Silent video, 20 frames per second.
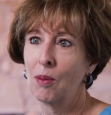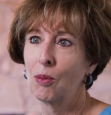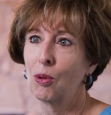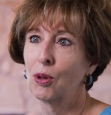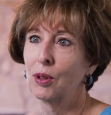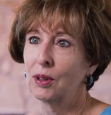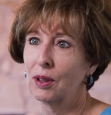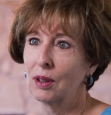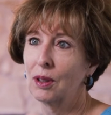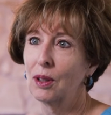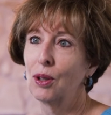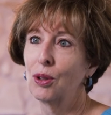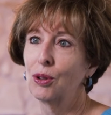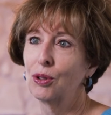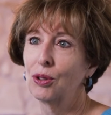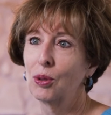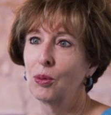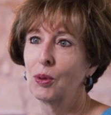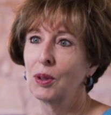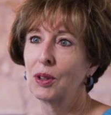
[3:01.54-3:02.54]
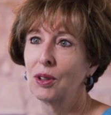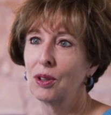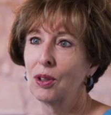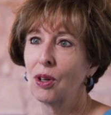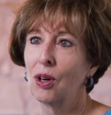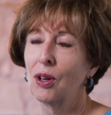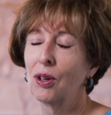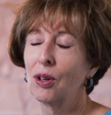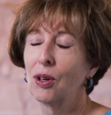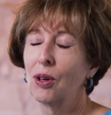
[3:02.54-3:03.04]
were at the closing with the
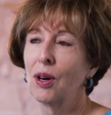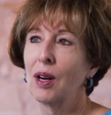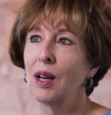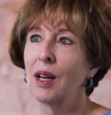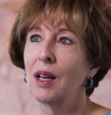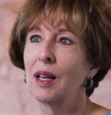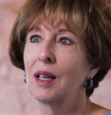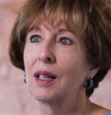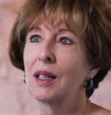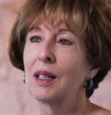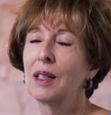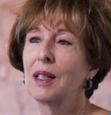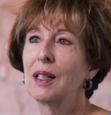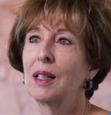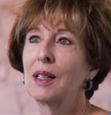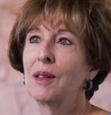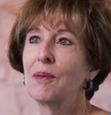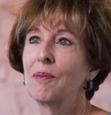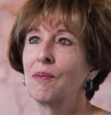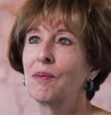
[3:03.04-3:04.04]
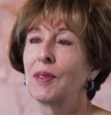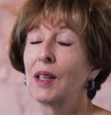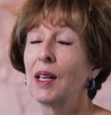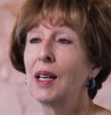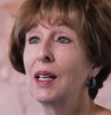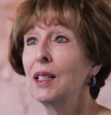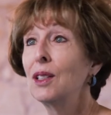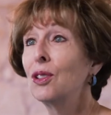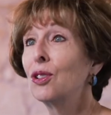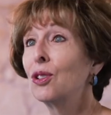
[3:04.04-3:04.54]
daughter, and
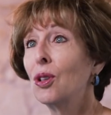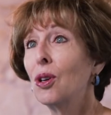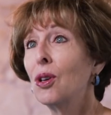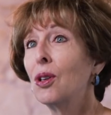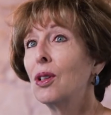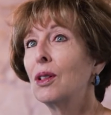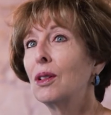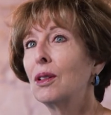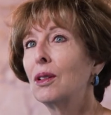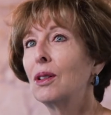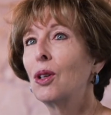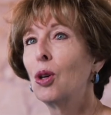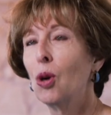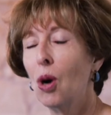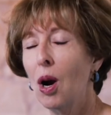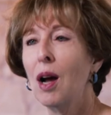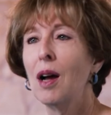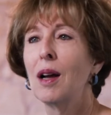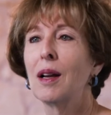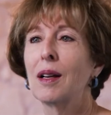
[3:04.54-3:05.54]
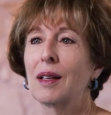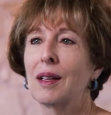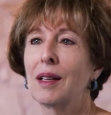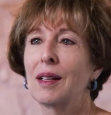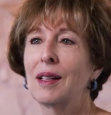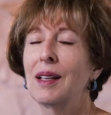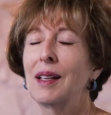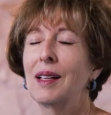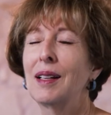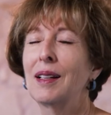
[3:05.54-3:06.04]
he started crying
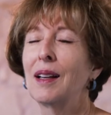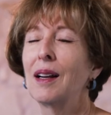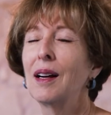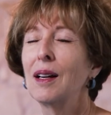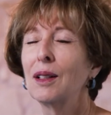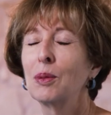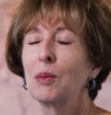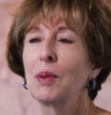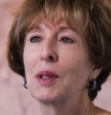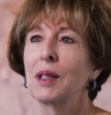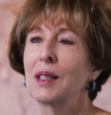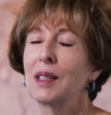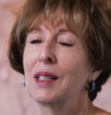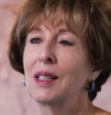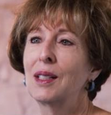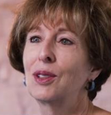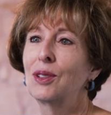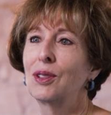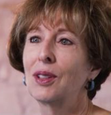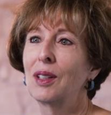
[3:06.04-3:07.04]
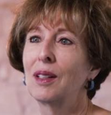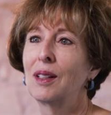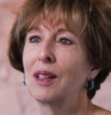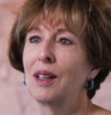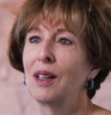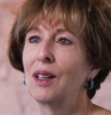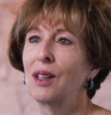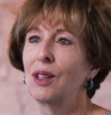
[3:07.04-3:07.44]
and he hugged me and he said,